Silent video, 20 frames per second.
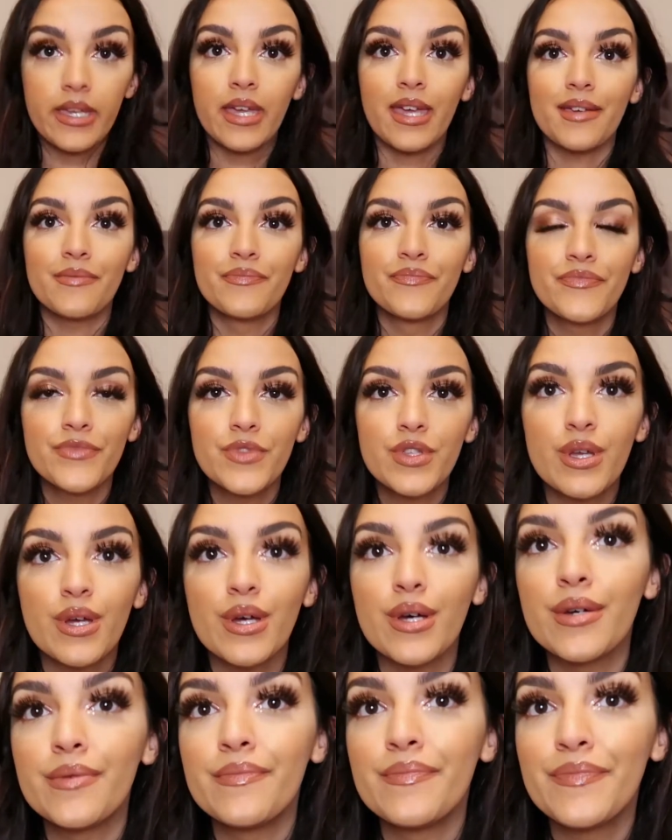Yeah,
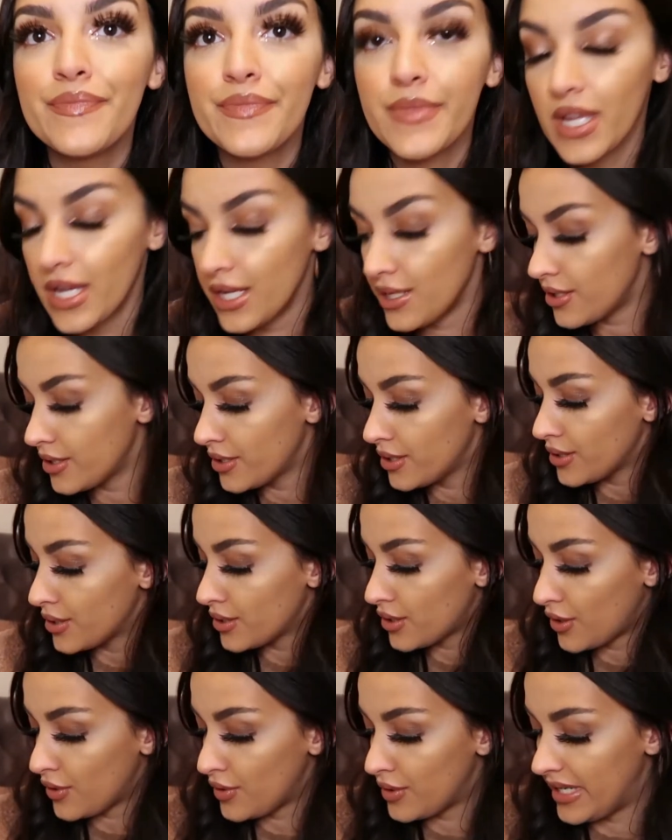so it just looks
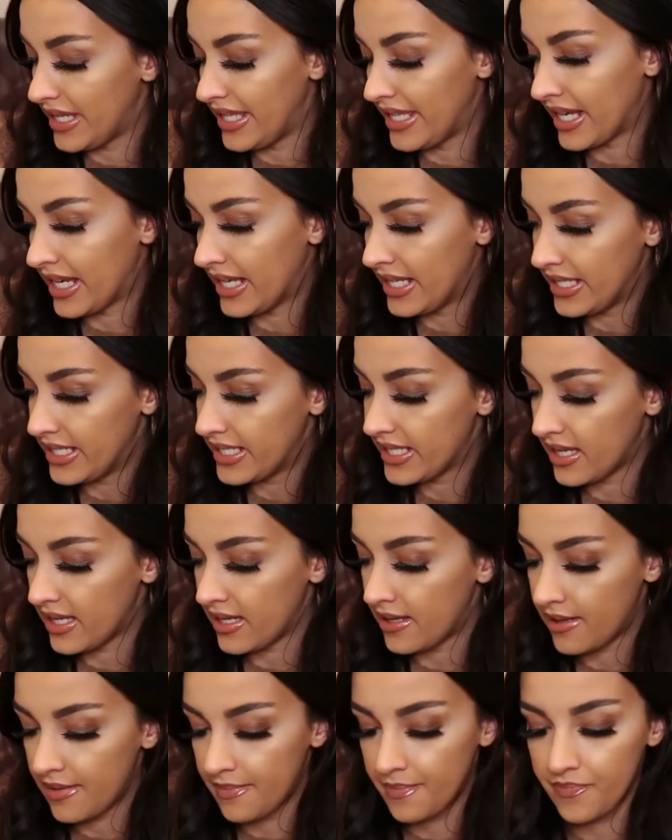really nice.
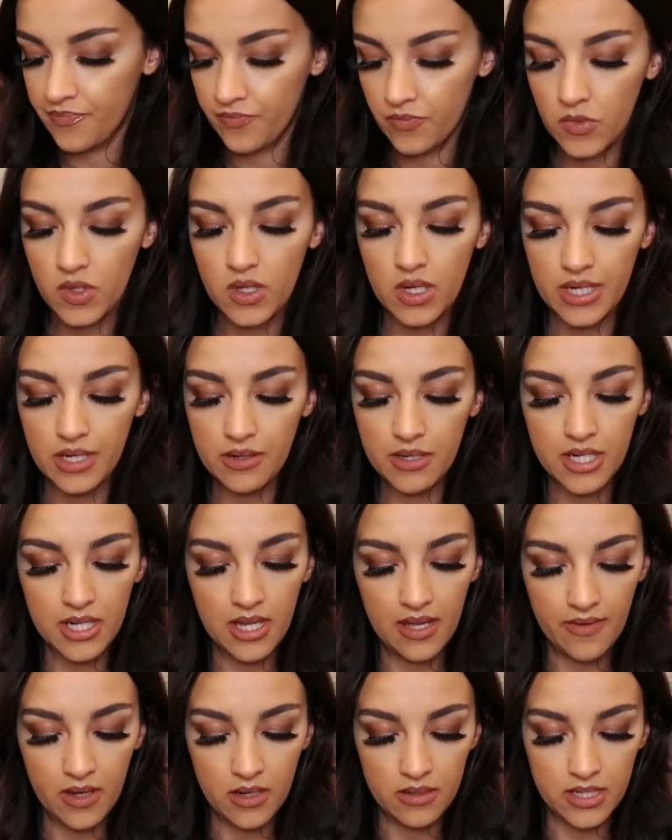I do actually
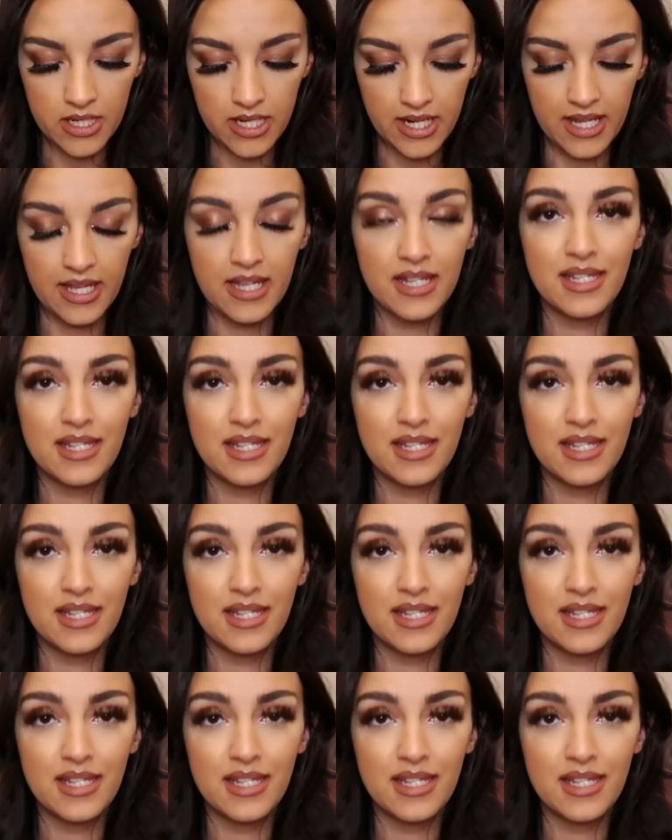have it on today.